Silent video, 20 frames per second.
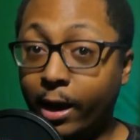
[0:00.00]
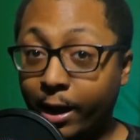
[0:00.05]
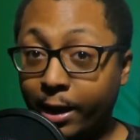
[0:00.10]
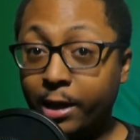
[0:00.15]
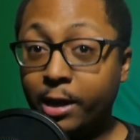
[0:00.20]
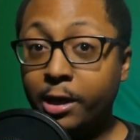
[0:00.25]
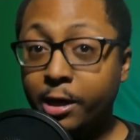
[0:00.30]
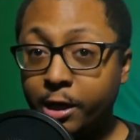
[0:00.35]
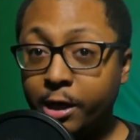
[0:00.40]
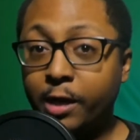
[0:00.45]

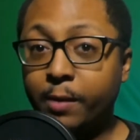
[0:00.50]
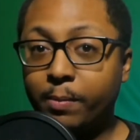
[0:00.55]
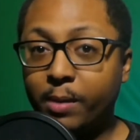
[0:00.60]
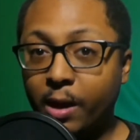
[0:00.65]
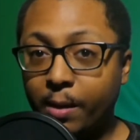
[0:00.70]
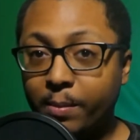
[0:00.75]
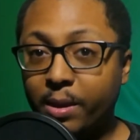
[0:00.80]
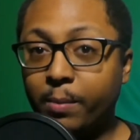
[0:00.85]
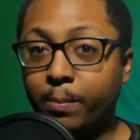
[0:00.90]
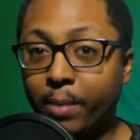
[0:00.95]
I ended up
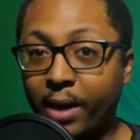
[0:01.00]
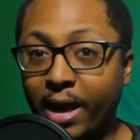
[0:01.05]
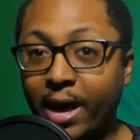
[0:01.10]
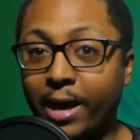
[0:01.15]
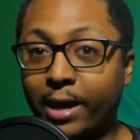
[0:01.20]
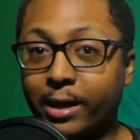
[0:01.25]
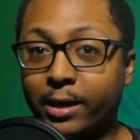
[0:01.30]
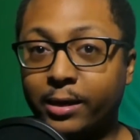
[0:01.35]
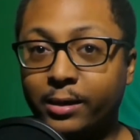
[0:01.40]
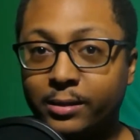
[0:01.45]
coming
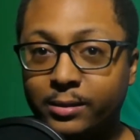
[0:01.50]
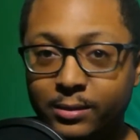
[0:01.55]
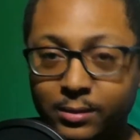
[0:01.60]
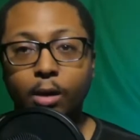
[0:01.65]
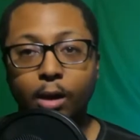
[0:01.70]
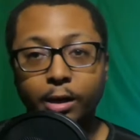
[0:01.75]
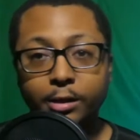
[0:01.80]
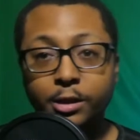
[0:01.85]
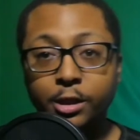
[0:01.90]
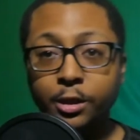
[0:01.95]
back.
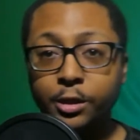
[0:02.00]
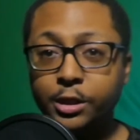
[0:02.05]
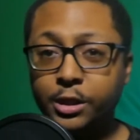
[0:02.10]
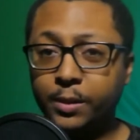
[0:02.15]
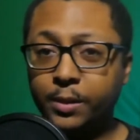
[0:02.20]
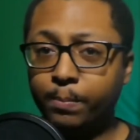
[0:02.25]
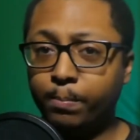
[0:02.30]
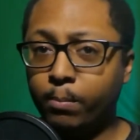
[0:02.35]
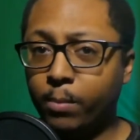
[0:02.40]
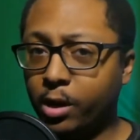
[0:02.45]
I took
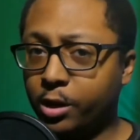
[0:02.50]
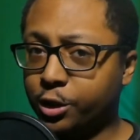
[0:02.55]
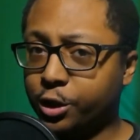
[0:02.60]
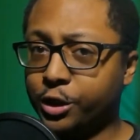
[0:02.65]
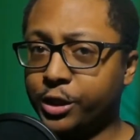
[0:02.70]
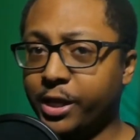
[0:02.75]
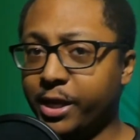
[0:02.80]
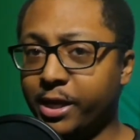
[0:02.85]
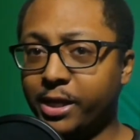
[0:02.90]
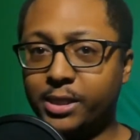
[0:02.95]
some
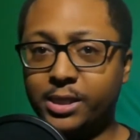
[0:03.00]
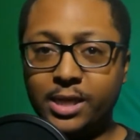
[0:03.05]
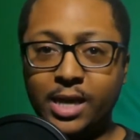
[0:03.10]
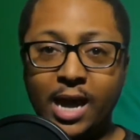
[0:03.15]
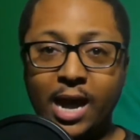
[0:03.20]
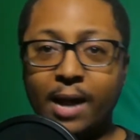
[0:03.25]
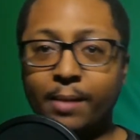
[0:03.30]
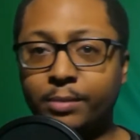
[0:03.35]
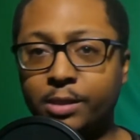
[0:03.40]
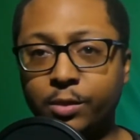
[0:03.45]
much needed
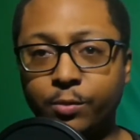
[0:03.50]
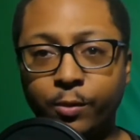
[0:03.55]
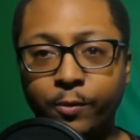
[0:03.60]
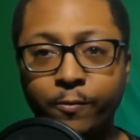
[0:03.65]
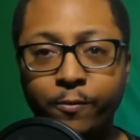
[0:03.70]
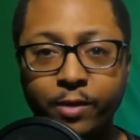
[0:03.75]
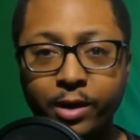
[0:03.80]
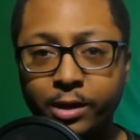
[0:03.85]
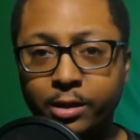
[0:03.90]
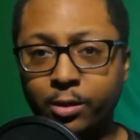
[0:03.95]
time to
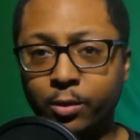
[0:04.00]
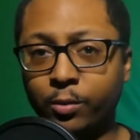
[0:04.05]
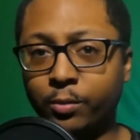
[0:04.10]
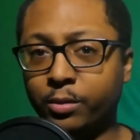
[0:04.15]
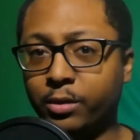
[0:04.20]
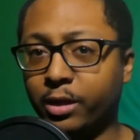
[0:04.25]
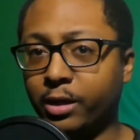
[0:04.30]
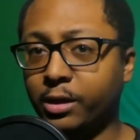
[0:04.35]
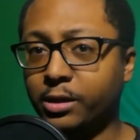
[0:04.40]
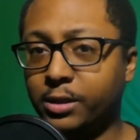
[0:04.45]
reflect
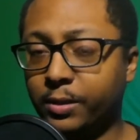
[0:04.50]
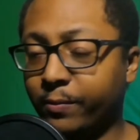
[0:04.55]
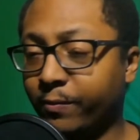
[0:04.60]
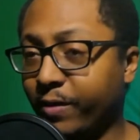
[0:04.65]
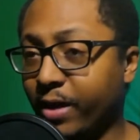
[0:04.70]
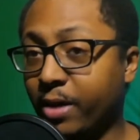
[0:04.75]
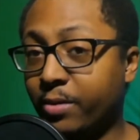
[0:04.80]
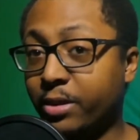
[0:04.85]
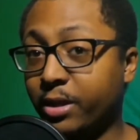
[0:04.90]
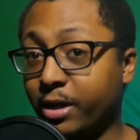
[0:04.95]
on things and
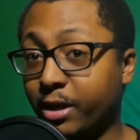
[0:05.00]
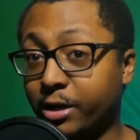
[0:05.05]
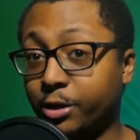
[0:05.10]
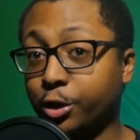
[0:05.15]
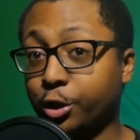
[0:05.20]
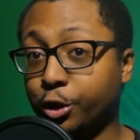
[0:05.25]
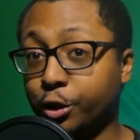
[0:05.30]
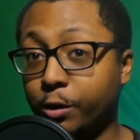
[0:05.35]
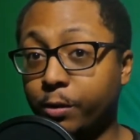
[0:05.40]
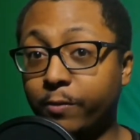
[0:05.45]
found that I
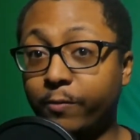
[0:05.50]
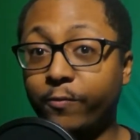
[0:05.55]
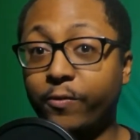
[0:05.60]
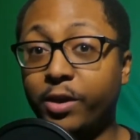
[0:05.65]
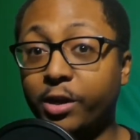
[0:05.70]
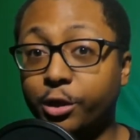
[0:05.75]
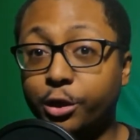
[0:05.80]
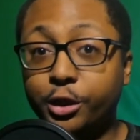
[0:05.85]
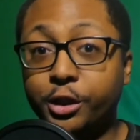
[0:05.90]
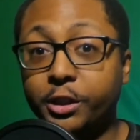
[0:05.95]
should
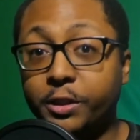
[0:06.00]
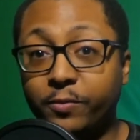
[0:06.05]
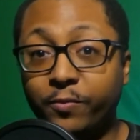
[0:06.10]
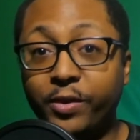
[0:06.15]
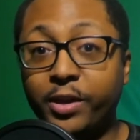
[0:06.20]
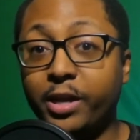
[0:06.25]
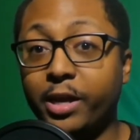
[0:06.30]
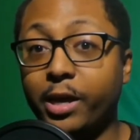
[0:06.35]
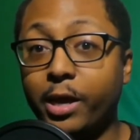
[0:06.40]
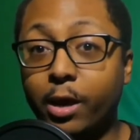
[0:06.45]
finish this
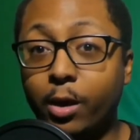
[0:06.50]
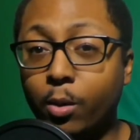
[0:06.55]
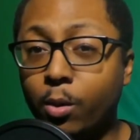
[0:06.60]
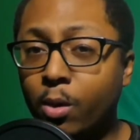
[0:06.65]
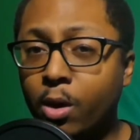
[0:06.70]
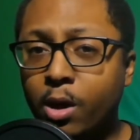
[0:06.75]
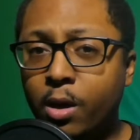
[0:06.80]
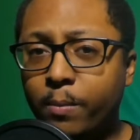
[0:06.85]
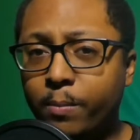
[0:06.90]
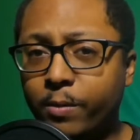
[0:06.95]
video
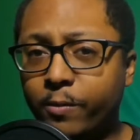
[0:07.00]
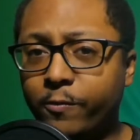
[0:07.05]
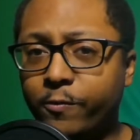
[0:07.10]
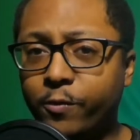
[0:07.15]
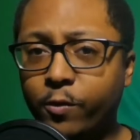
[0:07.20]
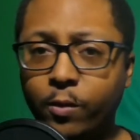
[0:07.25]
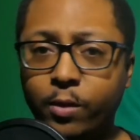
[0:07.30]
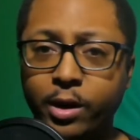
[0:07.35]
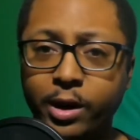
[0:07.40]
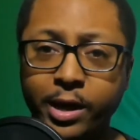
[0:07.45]

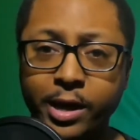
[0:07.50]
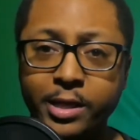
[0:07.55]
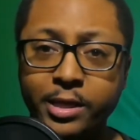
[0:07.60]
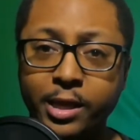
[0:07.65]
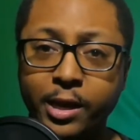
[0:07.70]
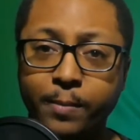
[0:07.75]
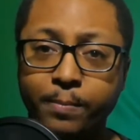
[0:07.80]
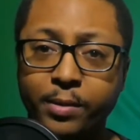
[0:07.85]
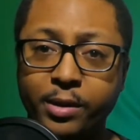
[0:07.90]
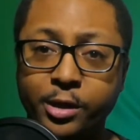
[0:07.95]
before I
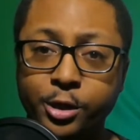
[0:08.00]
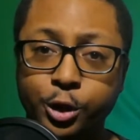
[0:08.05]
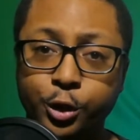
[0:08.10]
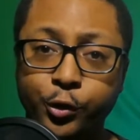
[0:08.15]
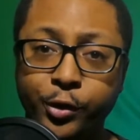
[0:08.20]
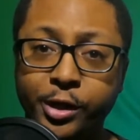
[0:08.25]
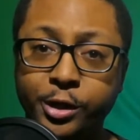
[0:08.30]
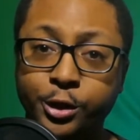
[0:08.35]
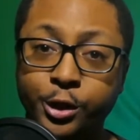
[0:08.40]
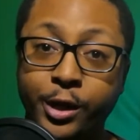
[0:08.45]
end up in a
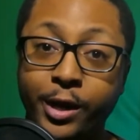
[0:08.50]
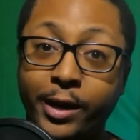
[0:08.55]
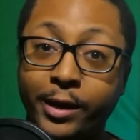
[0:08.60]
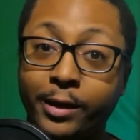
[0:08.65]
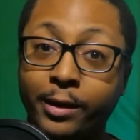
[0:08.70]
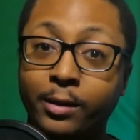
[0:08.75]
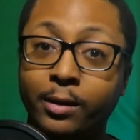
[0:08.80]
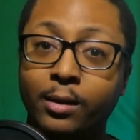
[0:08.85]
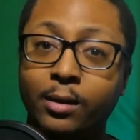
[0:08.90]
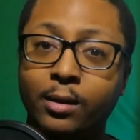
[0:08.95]

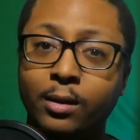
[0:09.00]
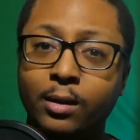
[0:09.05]
straitjacket.